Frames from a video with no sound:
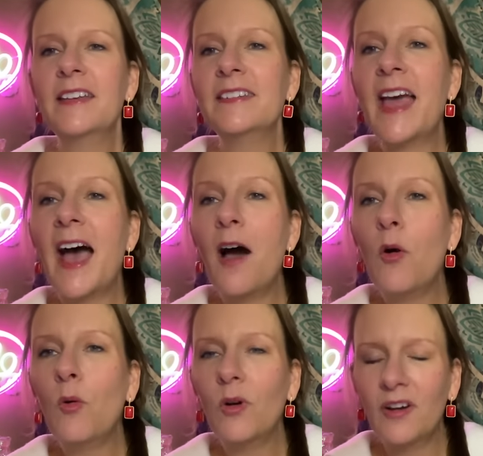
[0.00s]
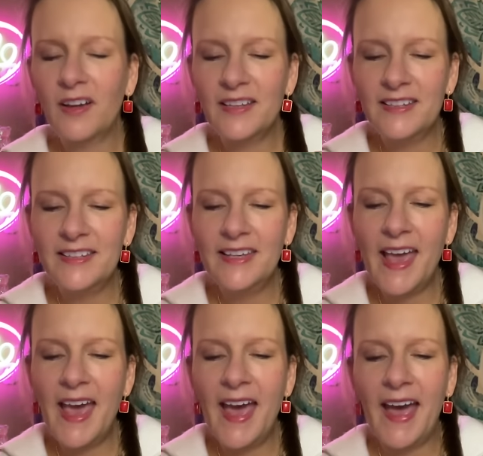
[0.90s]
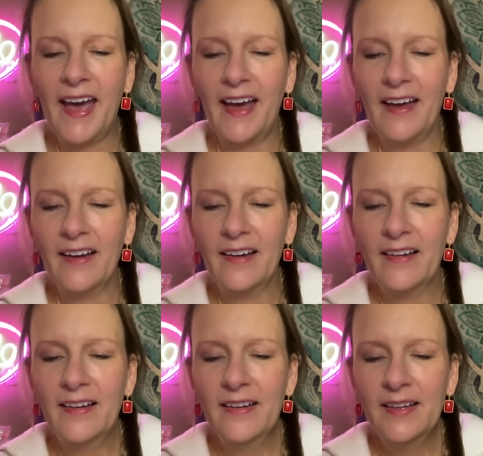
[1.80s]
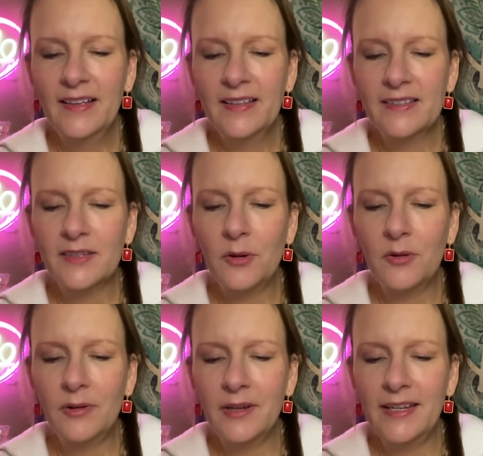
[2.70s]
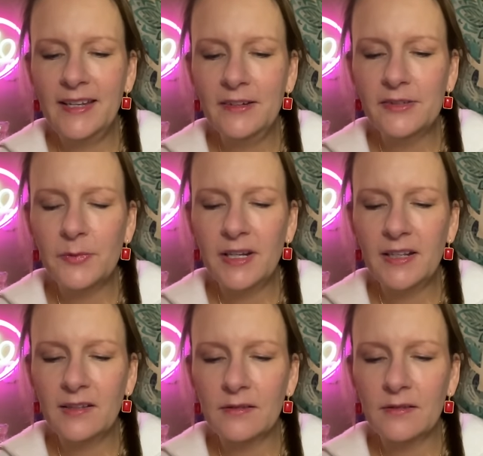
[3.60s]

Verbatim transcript: Now, yeah. So here's what it